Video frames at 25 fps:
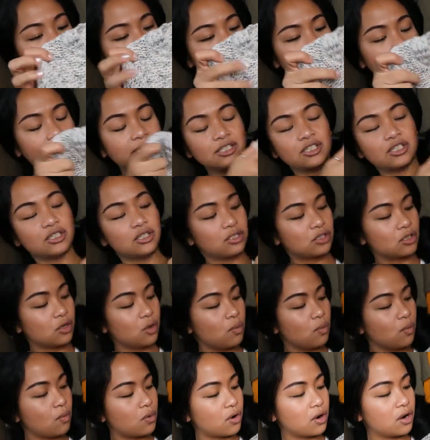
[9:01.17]
and it's
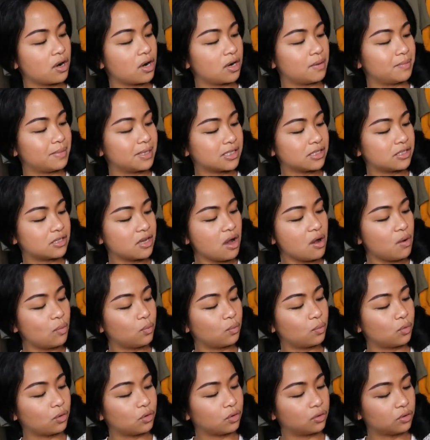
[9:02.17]
so warm. It's not
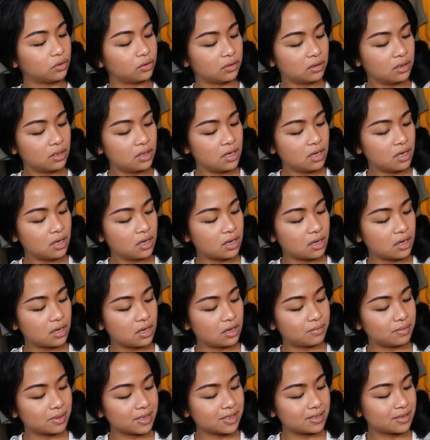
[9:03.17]
wool
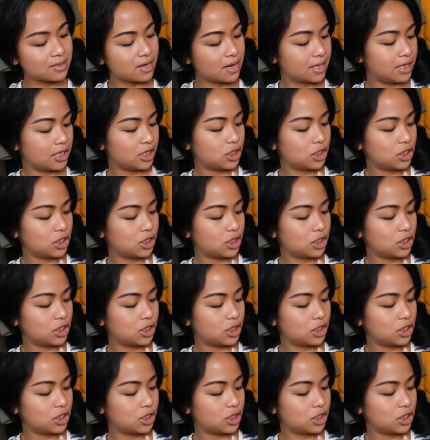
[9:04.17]
because it's not